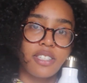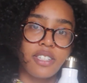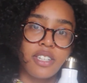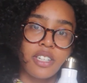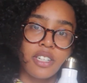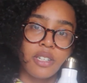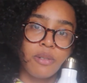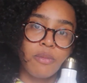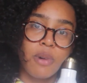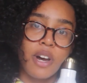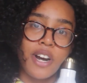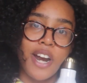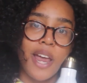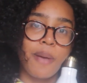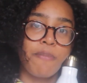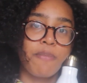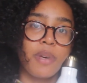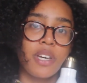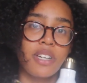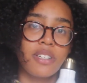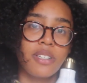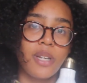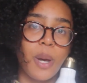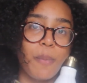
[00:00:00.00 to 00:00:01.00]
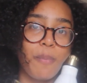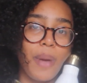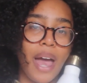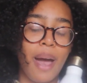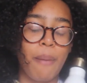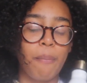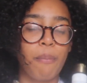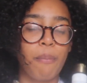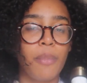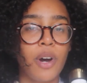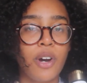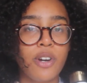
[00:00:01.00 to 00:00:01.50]
steel one I picked up
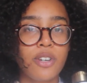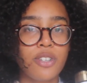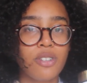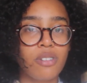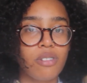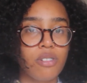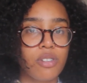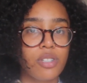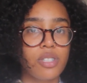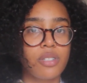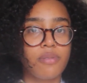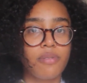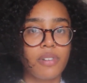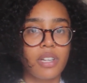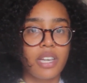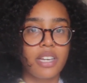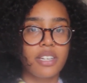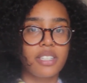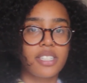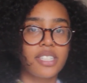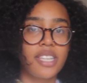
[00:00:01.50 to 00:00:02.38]
at Marshall's for like